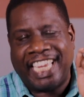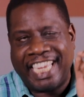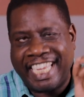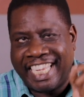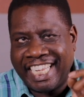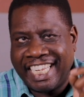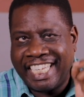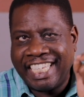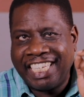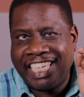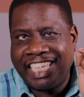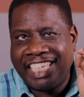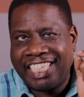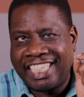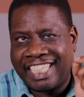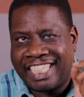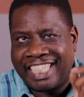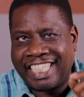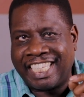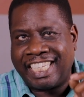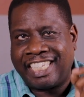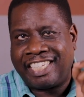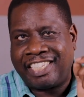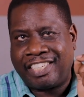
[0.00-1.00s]
in
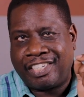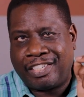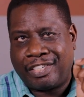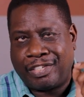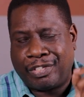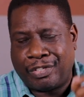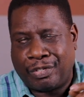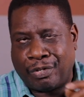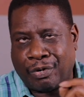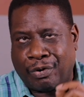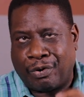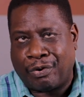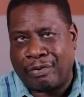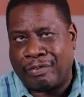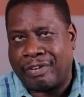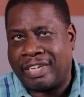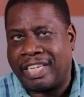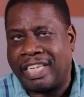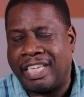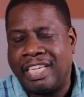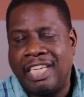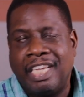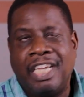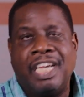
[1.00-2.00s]
this
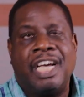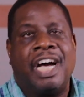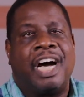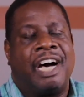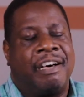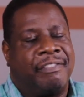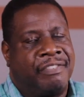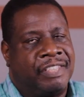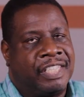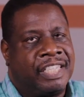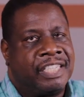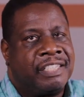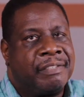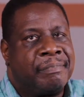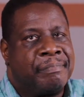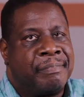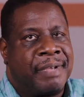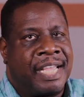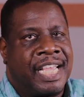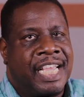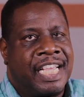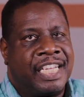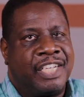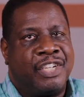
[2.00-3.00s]
story of this
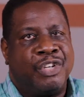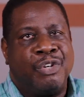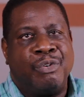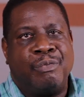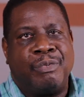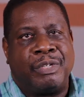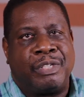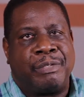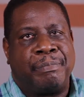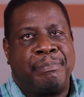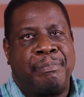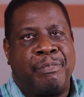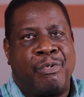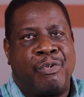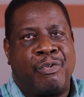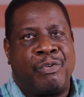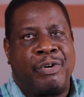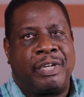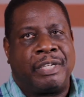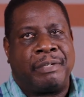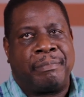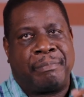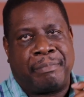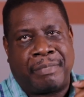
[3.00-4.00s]
man who was
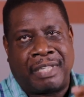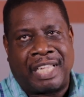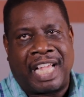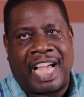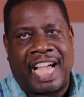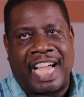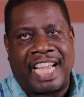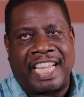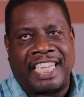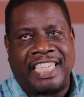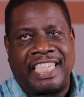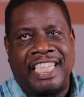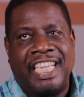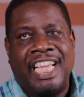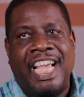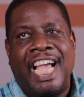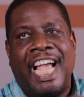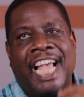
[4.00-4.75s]
born blind.